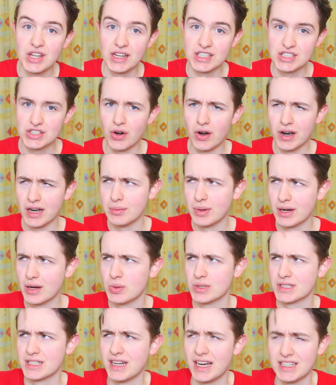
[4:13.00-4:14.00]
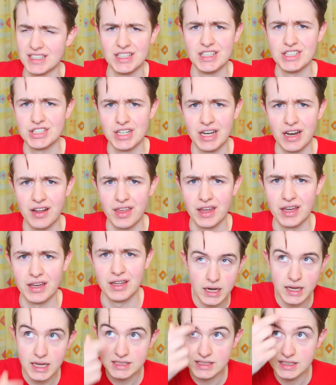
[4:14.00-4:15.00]
to the story, but it was a nice addition, I think.
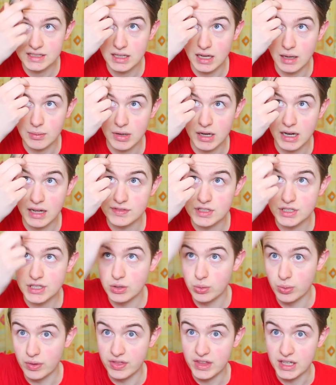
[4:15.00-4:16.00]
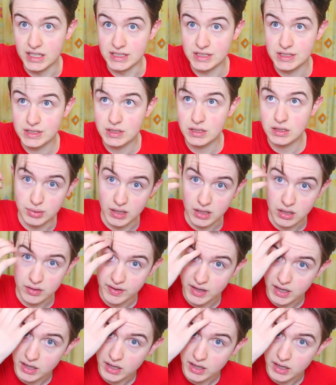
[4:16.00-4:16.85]
I guess I'm gonna have to deal with this pluck of